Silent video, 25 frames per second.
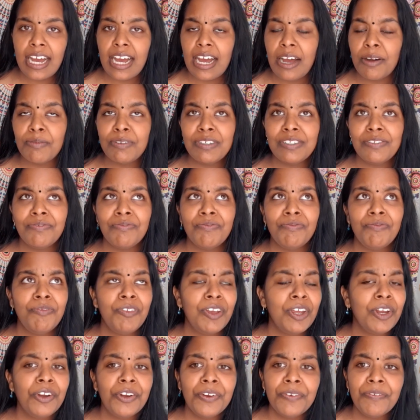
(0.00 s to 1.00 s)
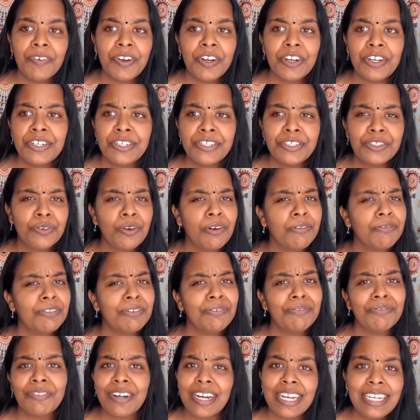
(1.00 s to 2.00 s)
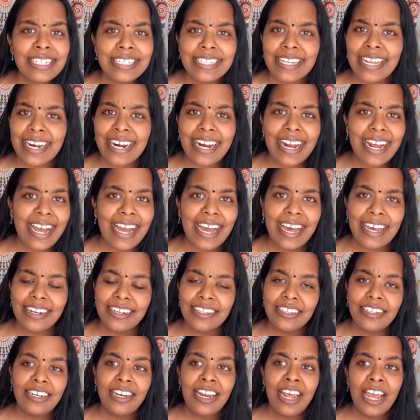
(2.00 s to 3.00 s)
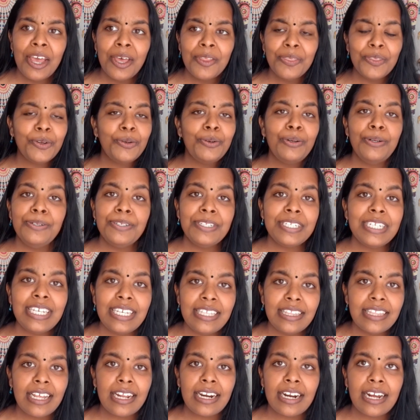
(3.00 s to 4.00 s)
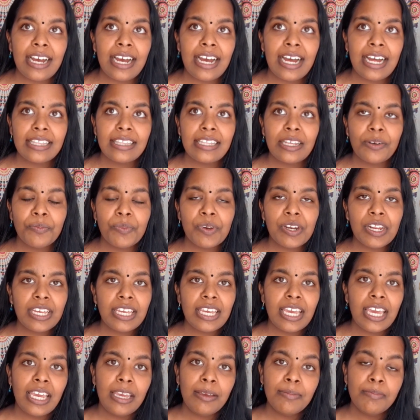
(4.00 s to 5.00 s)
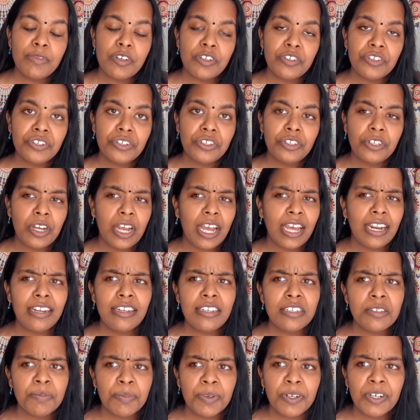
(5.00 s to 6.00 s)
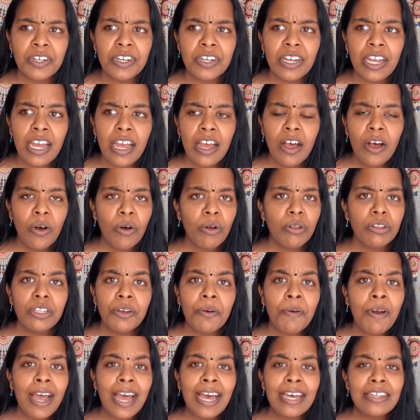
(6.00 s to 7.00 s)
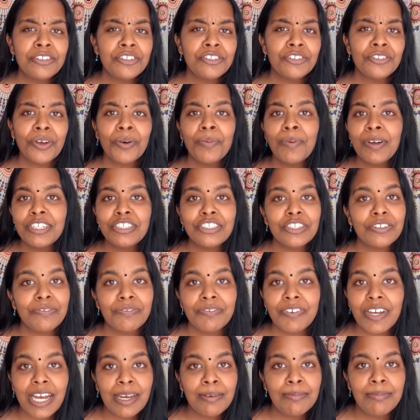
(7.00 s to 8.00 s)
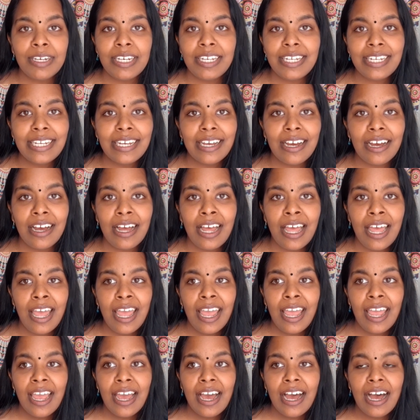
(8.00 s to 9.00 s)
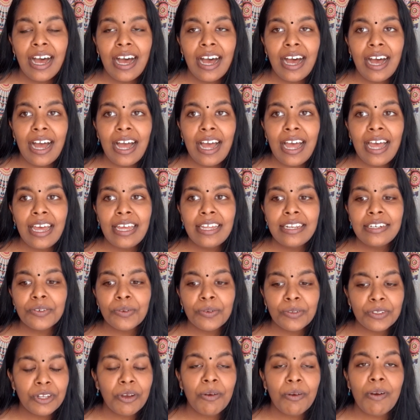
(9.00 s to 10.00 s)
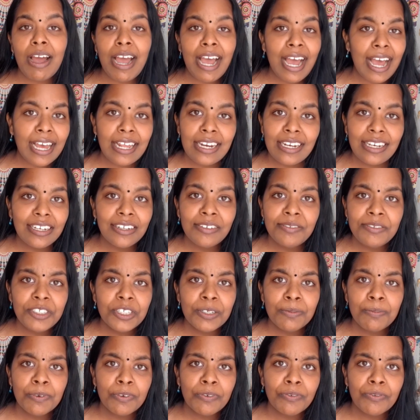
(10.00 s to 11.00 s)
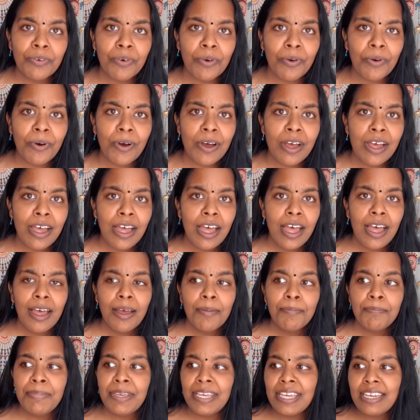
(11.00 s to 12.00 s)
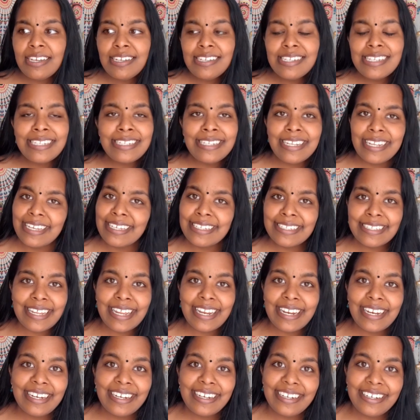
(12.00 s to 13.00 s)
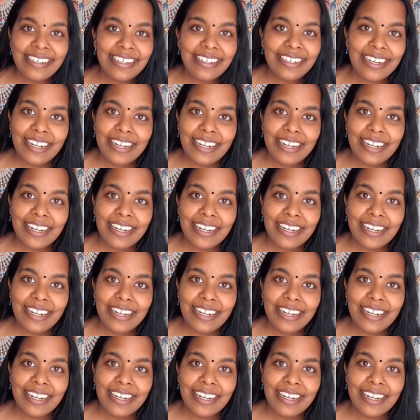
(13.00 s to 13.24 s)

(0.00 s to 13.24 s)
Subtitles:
I was very, very sure of the friends that I had and the routine that I had, that when I came to Johannesburg, although I had so much of family here, and although I had lived here before, being 6 and